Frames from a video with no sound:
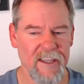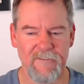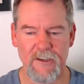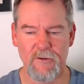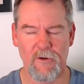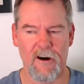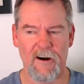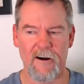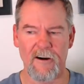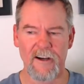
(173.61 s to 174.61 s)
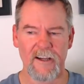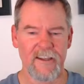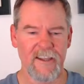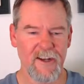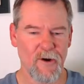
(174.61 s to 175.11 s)
If you are,
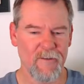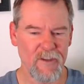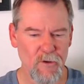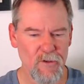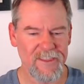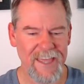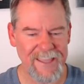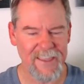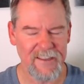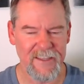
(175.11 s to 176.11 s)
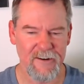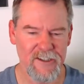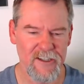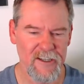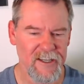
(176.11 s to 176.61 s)
if you think that
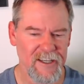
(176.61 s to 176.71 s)
there's